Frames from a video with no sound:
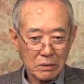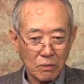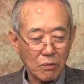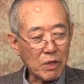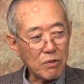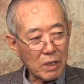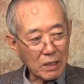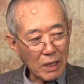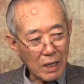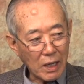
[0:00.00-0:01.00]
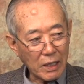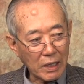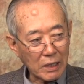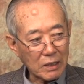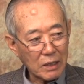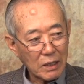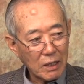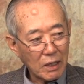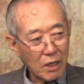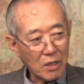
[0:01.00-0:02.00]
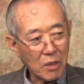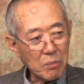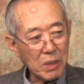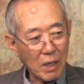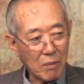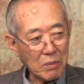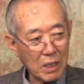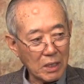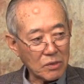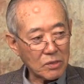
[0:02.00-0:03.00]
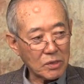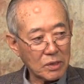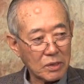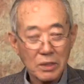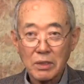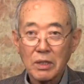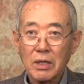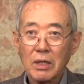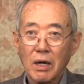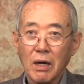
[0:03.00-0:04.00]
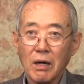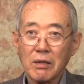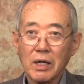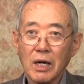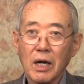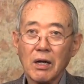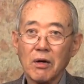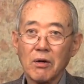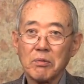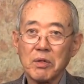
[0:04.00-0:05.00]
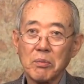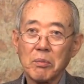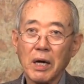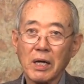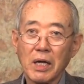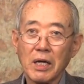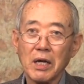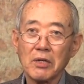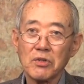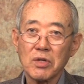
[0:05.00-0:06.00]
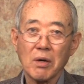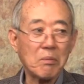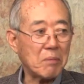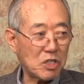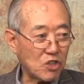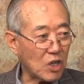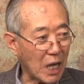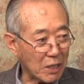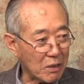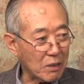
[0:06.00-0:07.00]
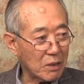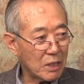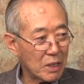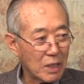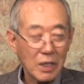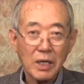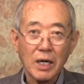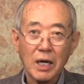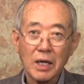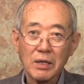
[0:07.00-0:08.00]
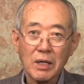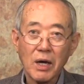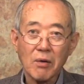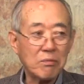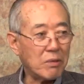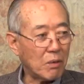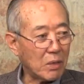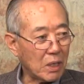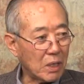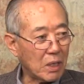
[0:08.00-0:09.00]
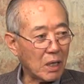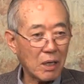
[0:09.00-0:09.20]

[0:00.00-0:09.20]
When you are tying the PMDs, the color of the body is much lighter and very